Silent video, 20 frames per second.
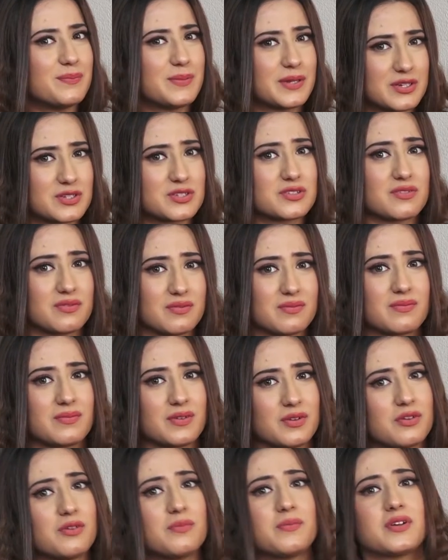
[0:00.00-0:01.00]
because
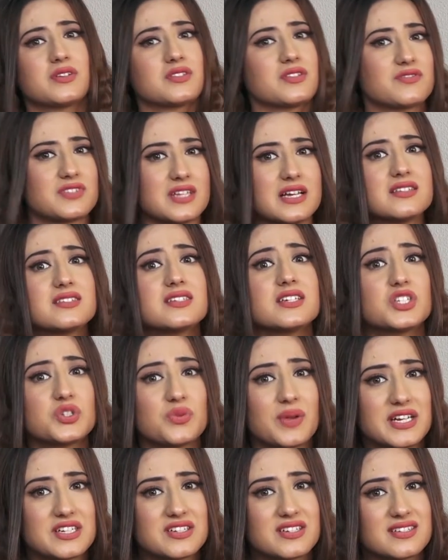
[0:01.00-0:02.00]
of such
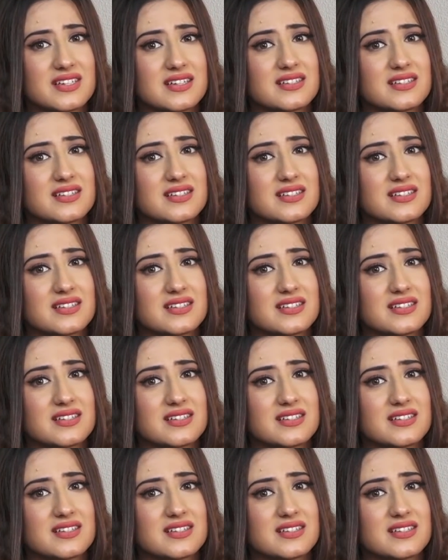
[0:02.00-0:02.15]
situations